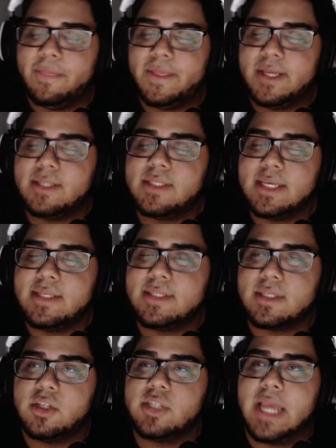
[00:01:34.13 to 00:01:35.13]
This is
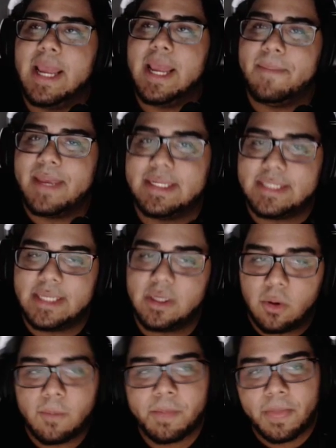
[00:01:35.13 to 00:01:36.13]
such a big
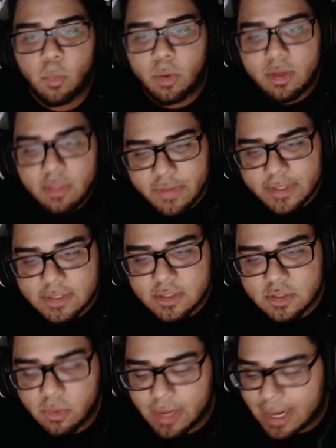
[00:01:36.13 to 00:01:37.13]
deal. One of the things in
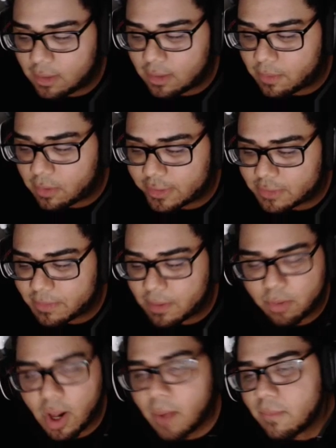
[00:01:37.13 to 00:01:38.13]
Soul Calibur that's been a
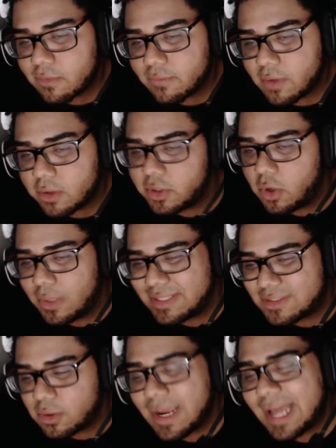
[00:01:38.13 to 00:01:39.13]
problem for Voldo in
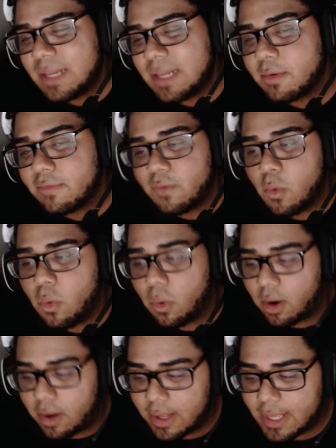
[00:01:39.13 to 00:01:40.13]
Soul Calibur 4,